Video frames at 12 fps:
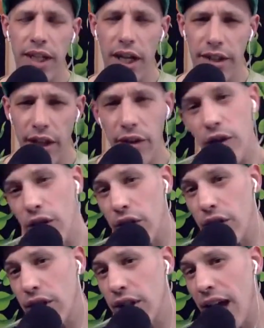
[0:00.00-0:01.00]

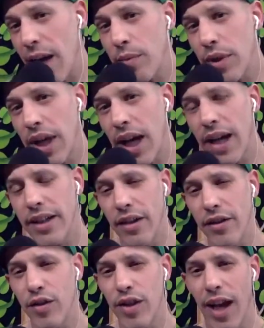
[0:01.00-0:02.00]
Another camera guy,
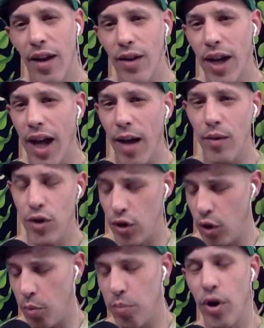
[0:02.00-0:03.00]
another sound guy? Would you
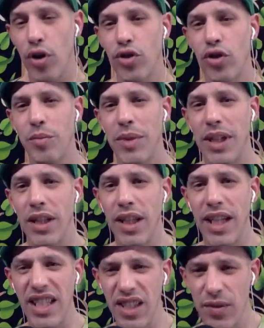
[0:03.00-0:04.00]
go Bertram,
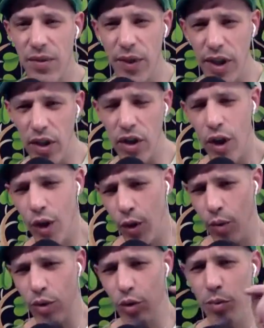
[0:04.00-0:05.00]
Elise, Phil? Who
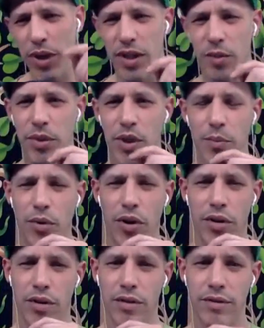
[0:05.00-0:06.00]
would you pick to be your
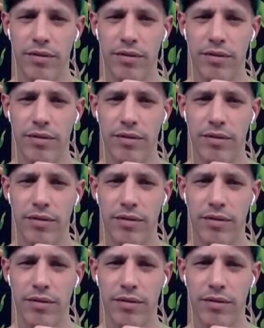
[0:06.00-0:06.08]
partner?